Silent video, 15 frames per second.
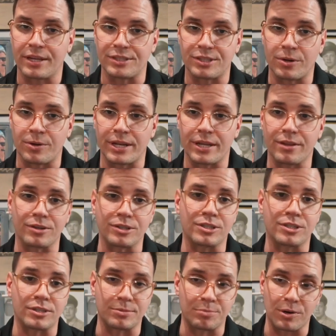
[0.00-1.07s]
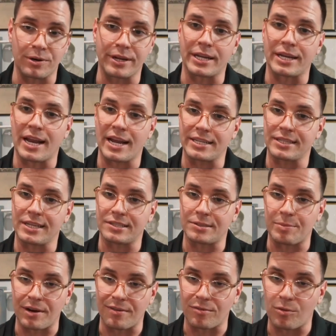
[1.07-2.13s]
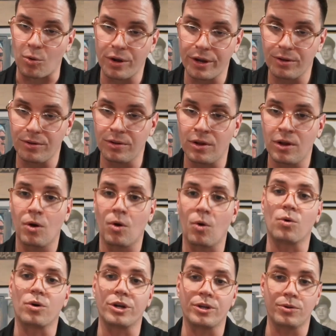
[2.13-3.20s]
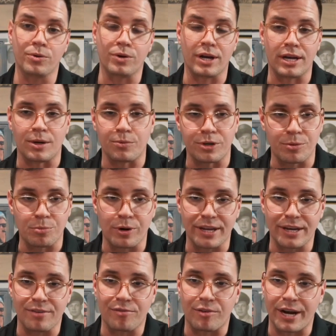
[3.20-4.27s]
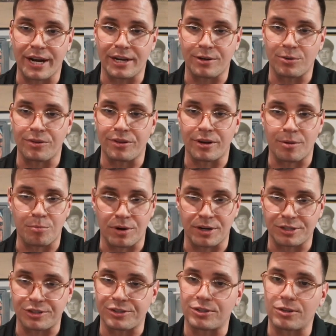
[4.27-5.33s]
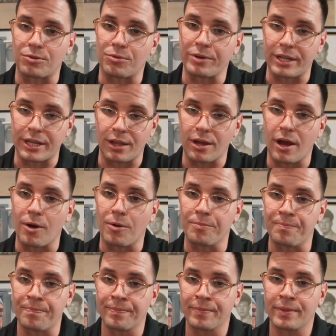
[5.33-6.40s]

And so it either starts burning an excess amount of oil, or when you bring it in for annual, the compressions are really low.